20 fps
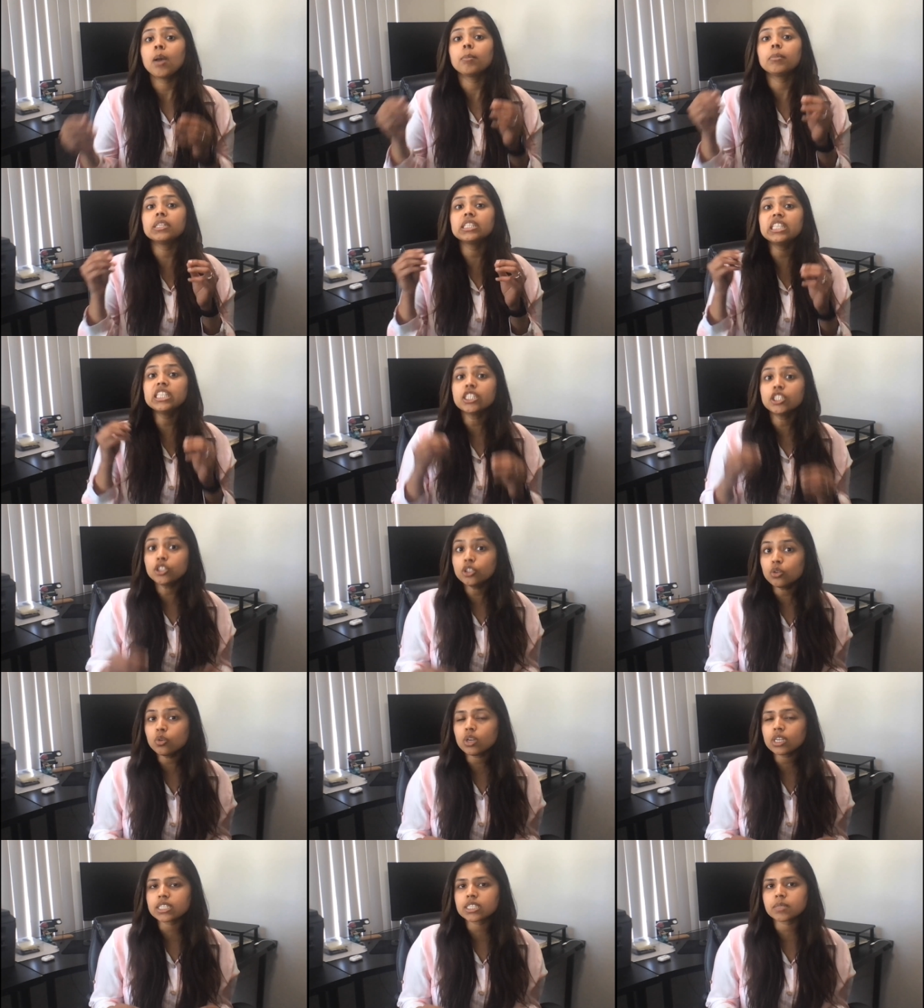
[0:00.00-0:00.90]
but they
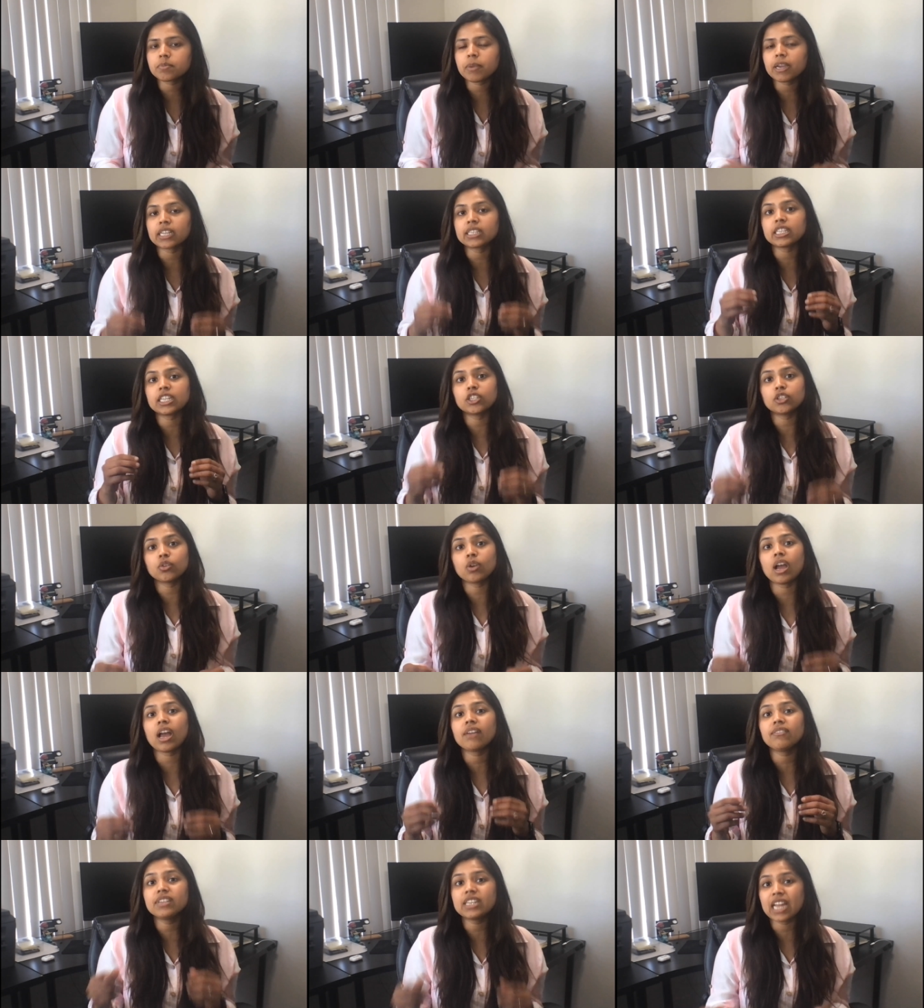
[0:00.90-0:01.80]
do expect that you
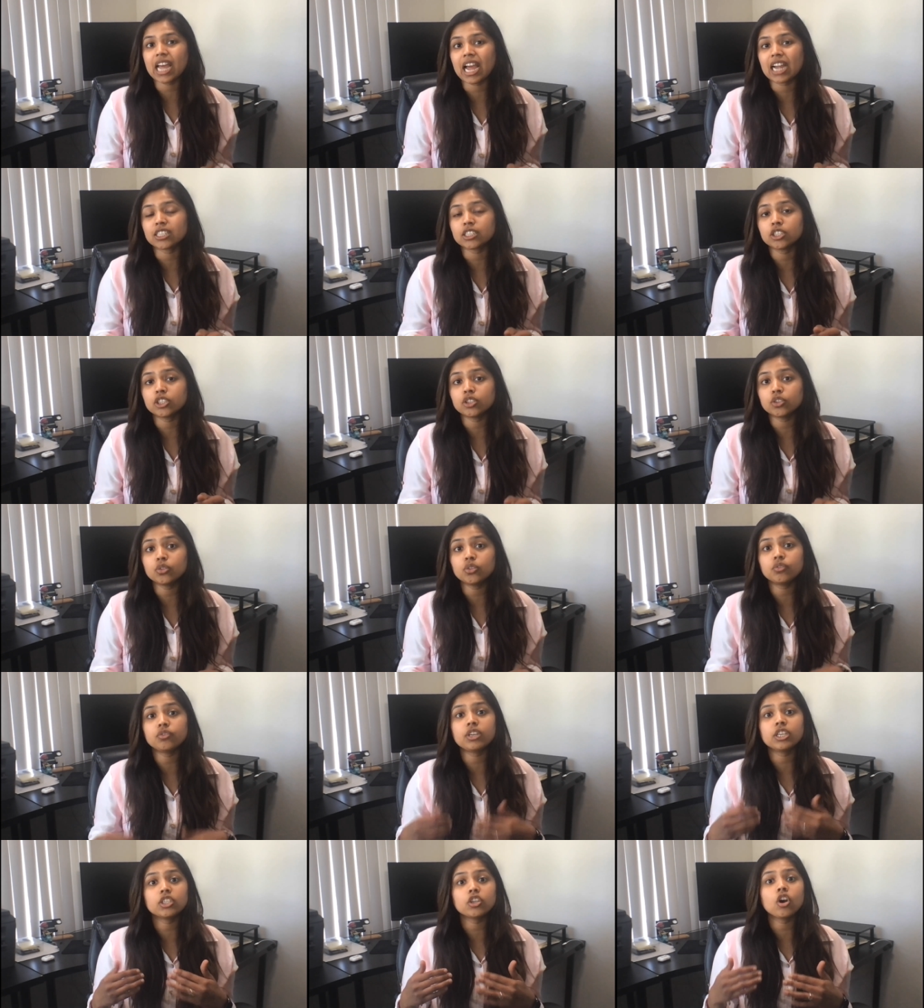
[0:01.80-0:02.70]
have an attitude
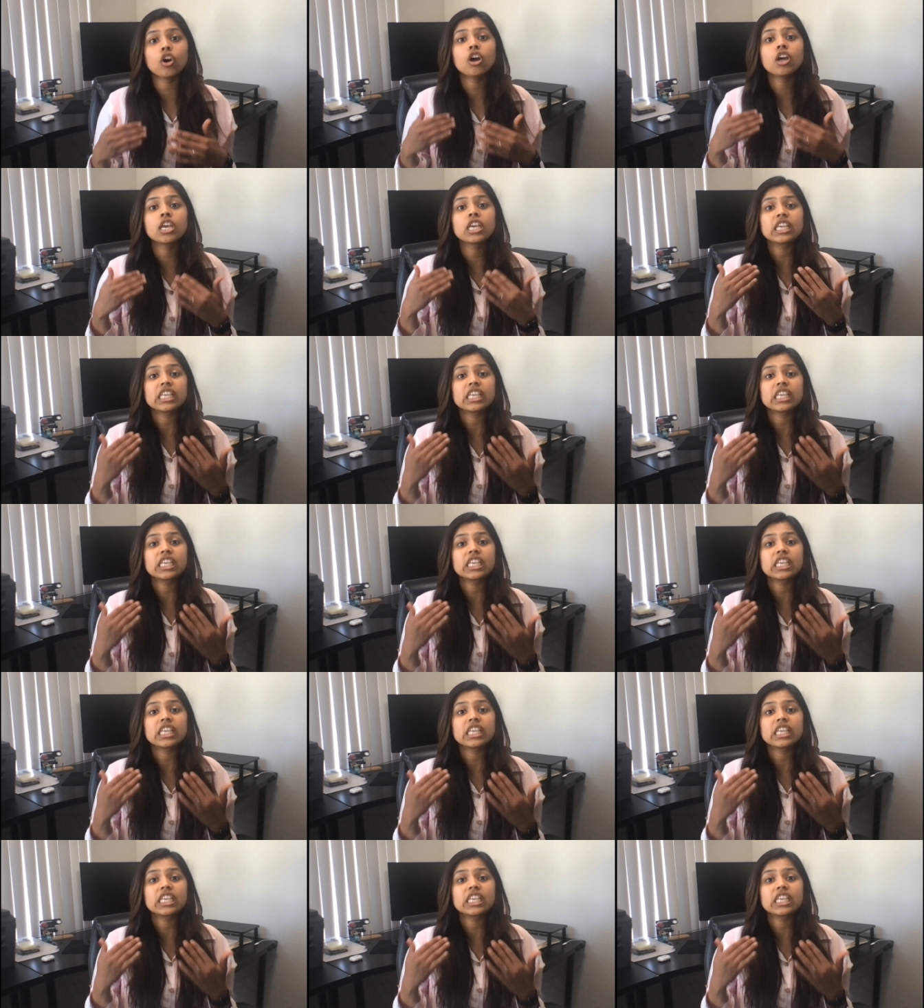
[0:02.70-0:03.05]
where you're